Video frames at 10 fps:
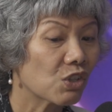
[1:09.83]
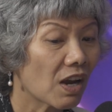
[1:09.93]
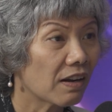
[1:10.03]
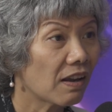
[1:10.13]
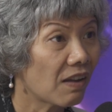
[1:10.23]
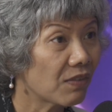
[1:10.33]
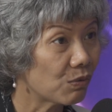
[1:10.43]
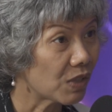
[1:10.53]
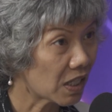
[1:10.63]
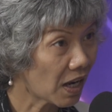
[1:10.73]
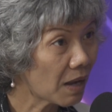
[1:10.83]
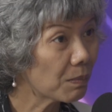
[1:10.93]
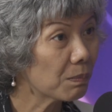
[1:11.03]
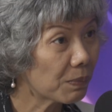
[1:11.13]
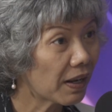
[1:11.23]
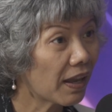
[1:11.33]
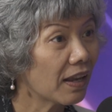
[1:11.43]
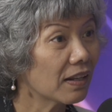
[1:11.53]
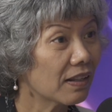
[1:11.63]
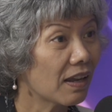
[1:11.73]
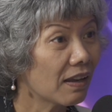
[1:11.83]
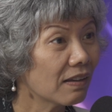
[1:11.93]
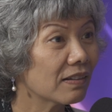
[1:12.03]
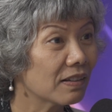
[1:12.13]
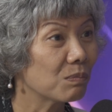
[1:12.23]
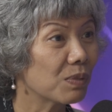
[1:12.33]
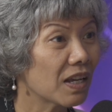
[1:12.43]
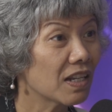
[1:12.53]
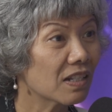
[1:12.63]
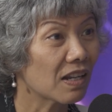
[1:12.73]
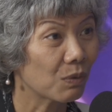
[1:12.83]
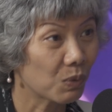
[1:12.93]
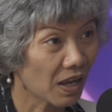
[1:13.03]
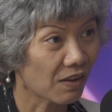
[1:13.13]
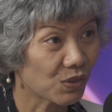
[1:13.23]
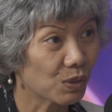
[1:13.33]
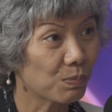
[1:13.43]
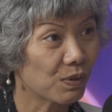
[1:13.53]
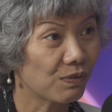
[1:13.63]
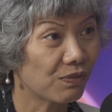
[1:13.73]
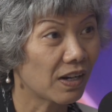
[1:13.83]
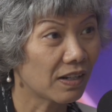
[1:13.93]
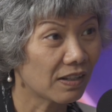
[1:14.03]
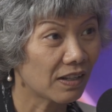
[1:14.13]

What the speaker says: China have a retirement plan there in place, like we have super fund.